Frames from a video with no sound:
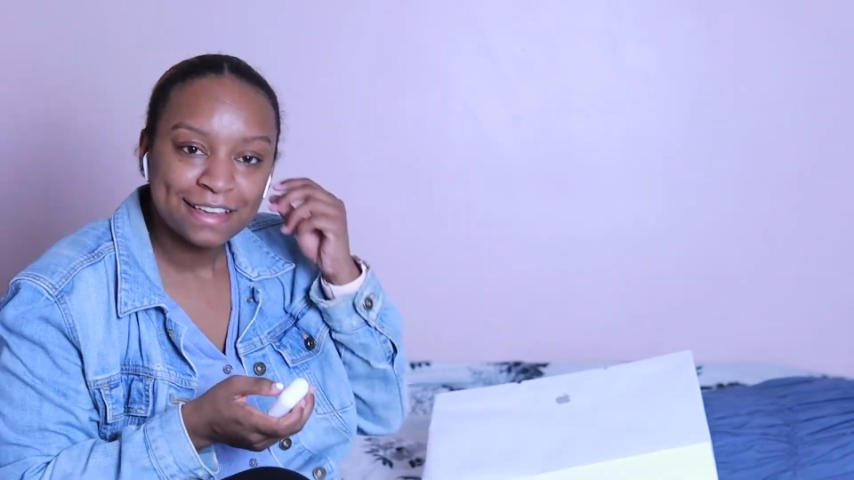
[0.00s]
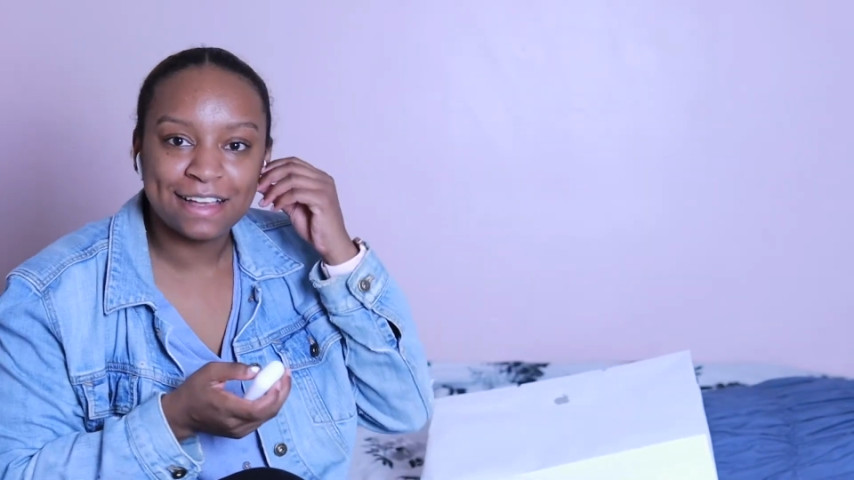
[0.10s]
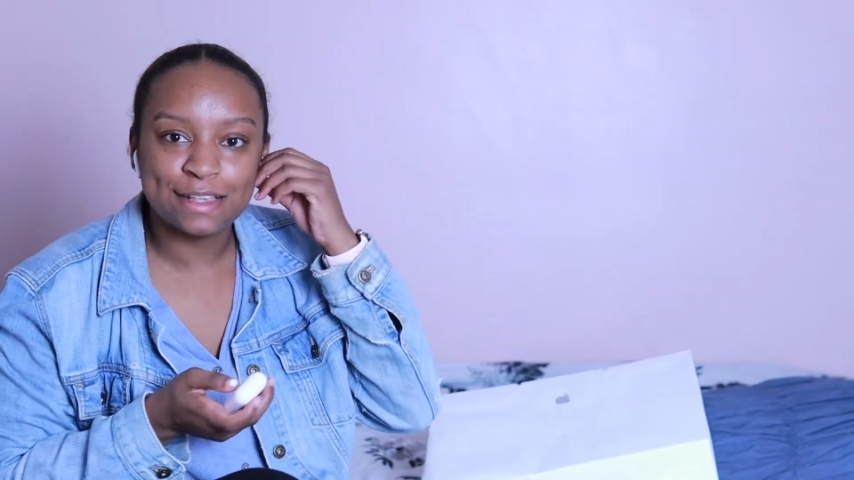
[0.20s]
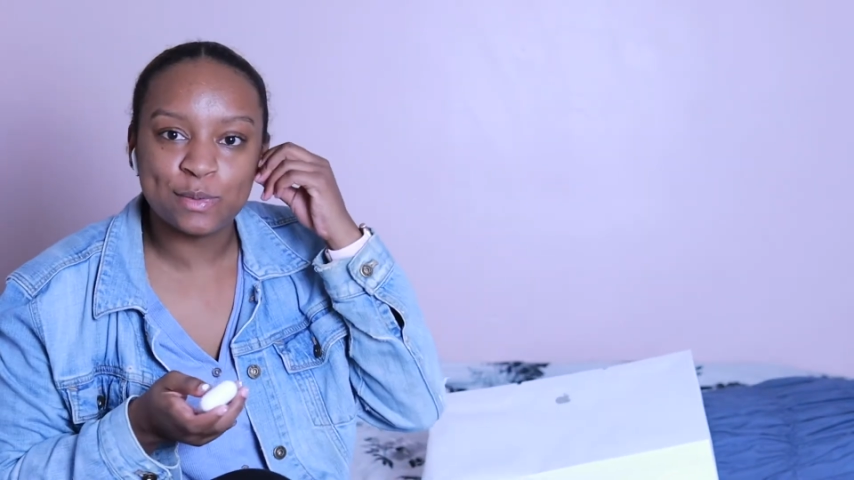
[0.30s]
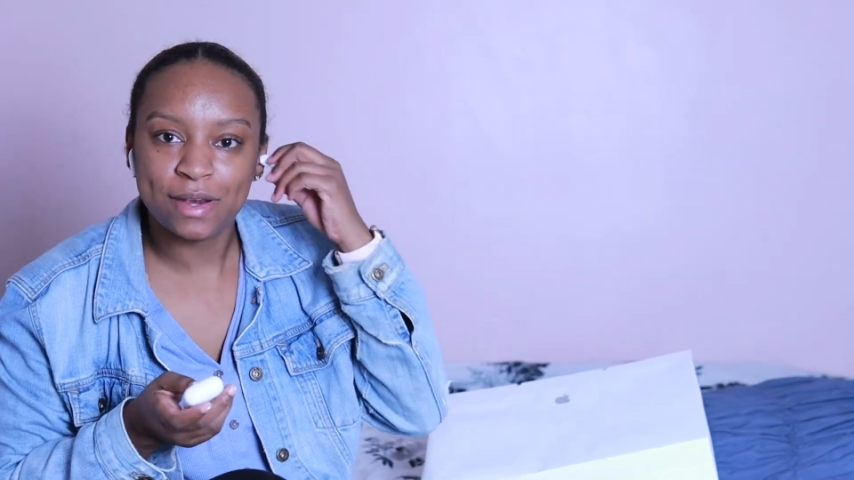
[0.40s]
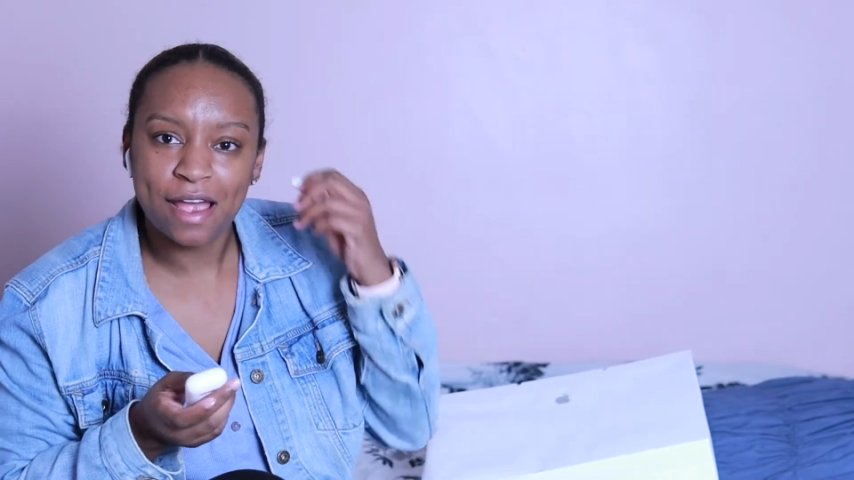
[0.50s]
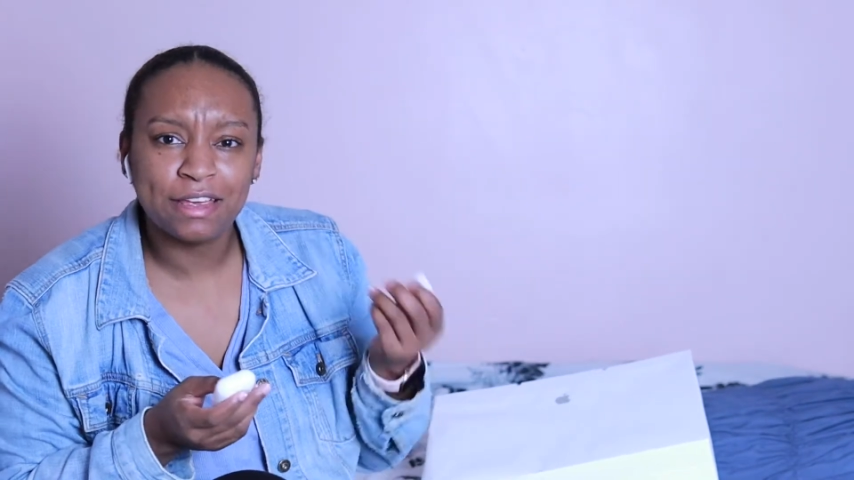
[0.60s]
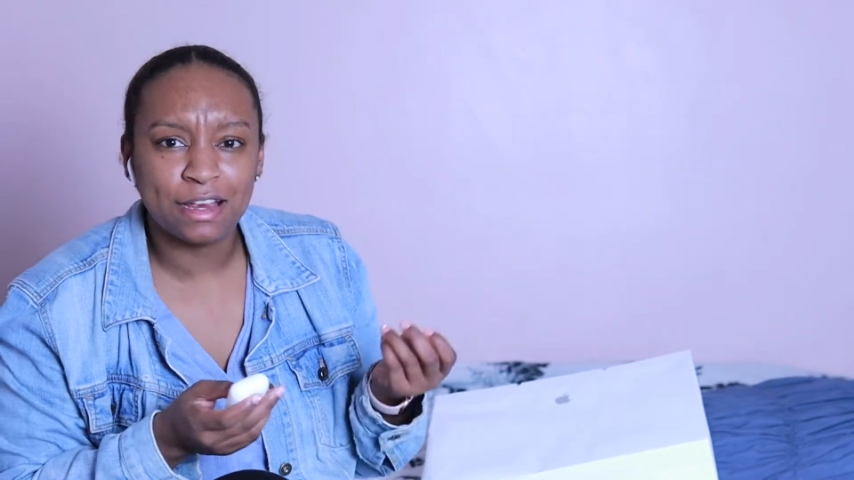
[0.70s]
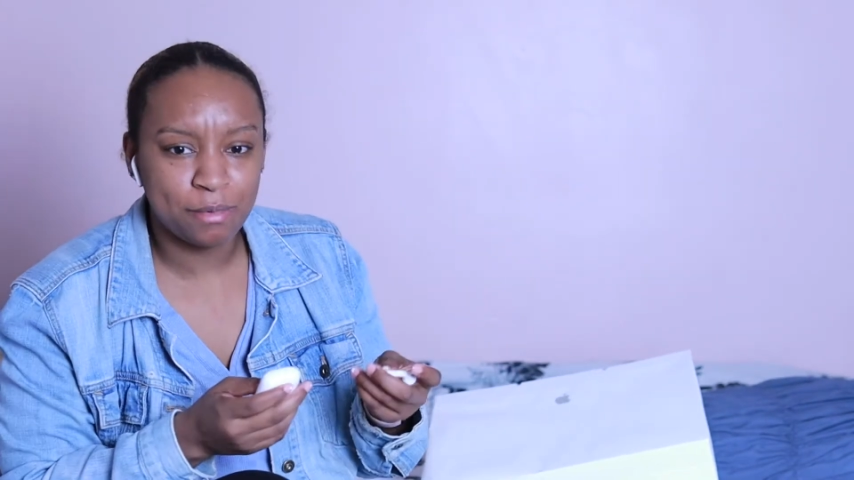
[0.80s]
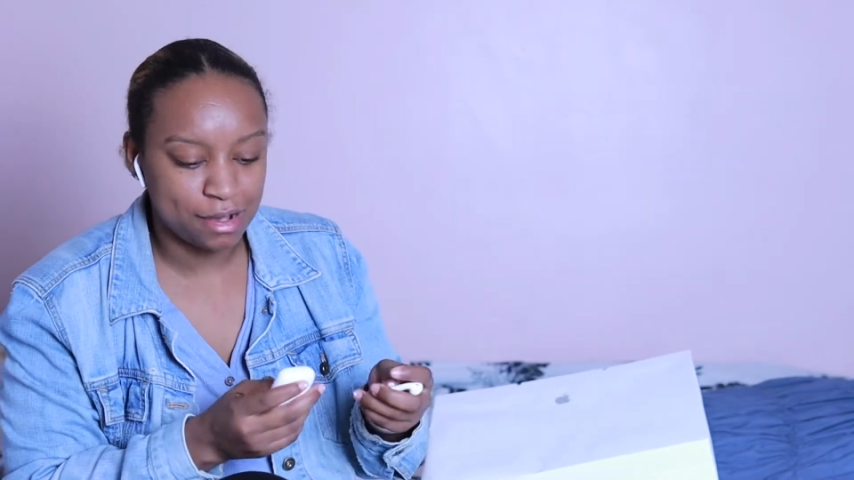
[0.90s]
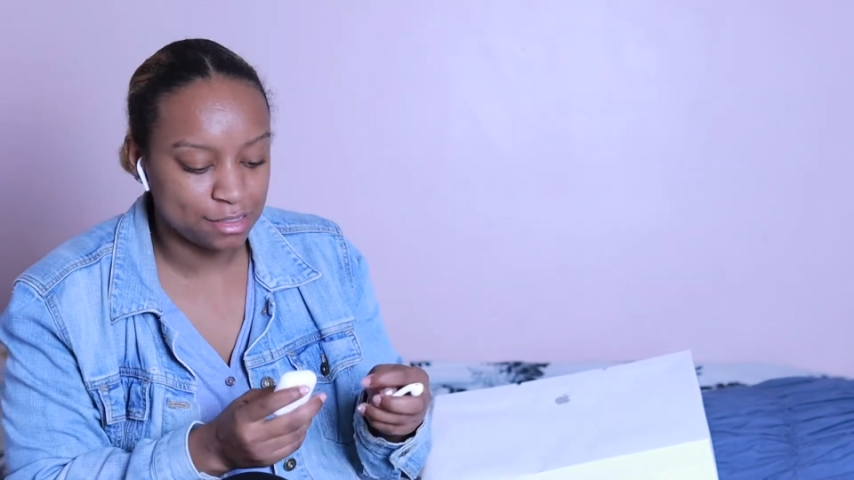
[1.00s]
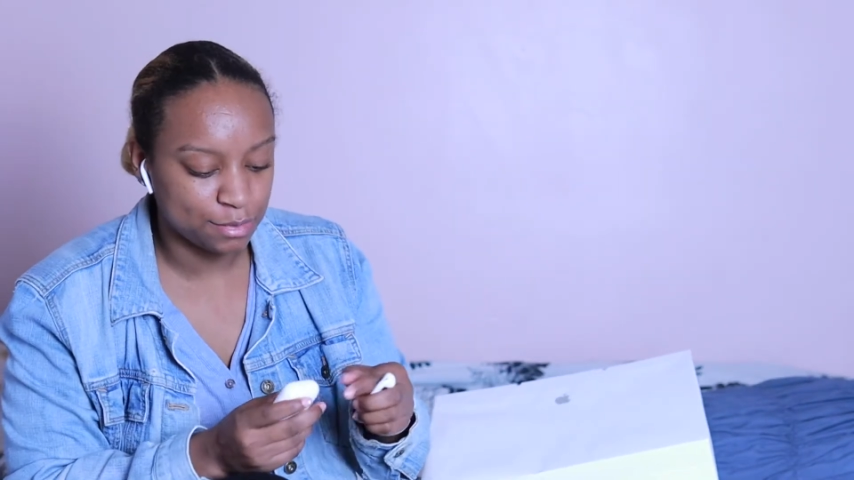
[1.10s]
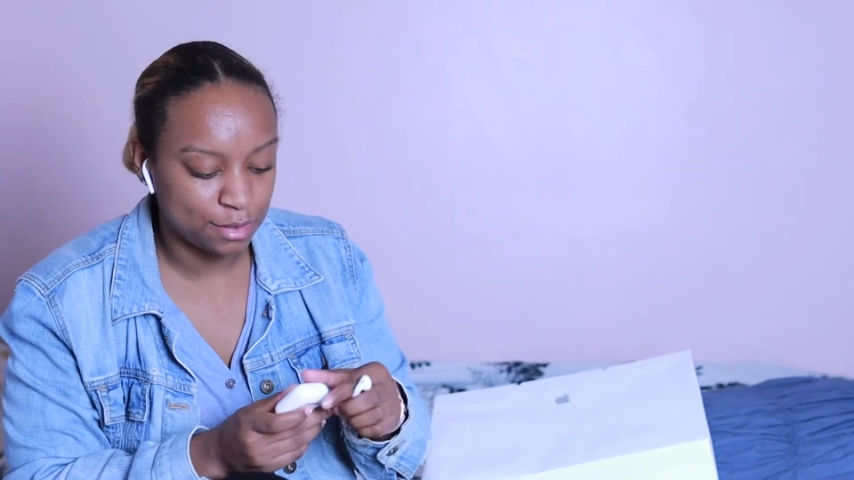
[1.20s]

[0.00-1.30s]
it's weird having AirPods when you